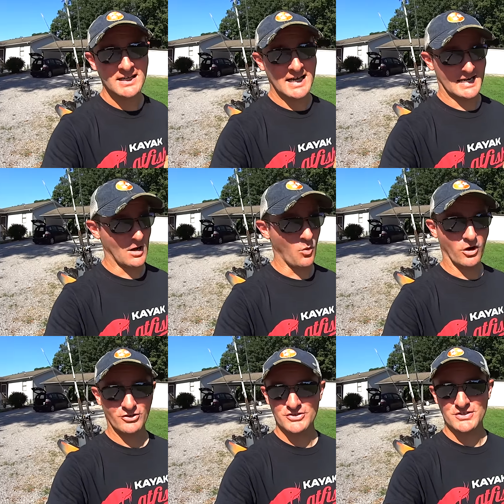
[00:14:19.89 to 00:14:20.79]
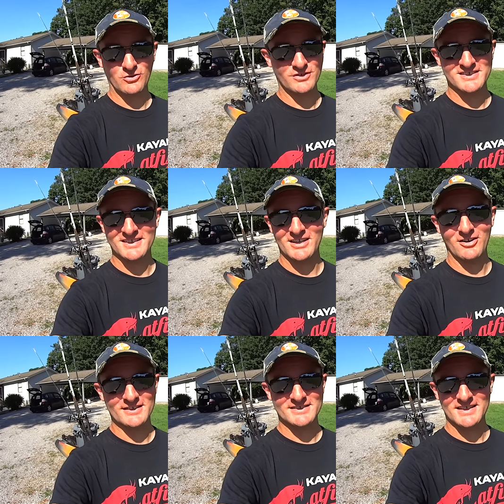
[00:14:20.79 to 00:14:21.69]
and that water's just going to sit there
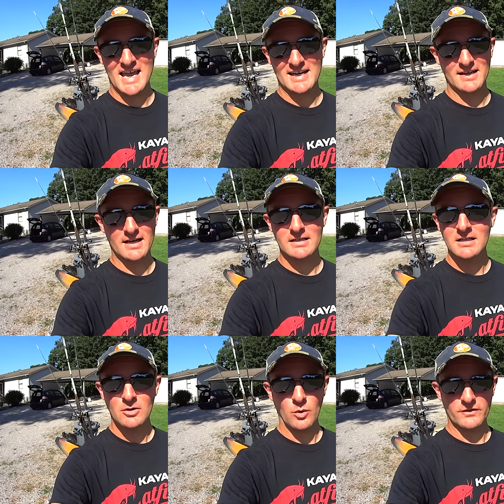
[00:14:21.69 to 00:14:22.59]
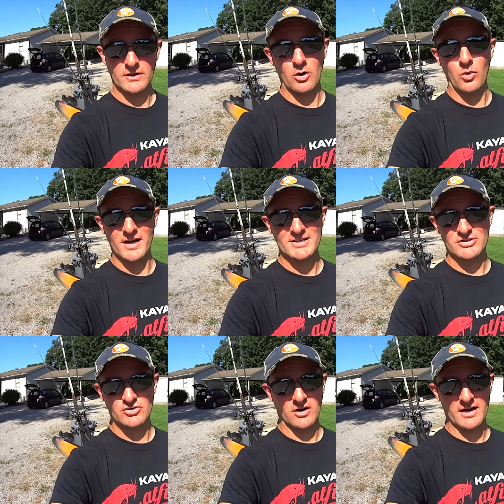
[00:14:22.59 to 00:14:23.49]
and stagnate with no way to
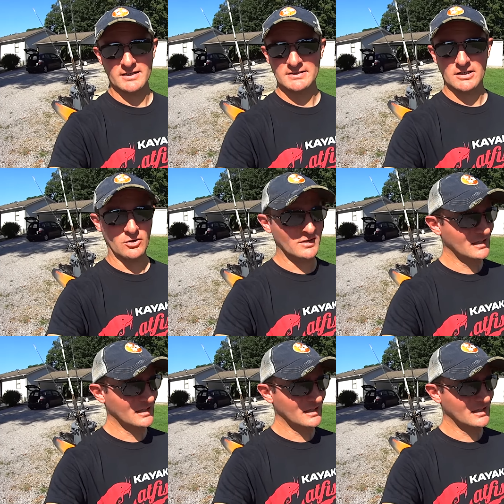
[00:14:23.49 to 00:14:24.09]
drain. So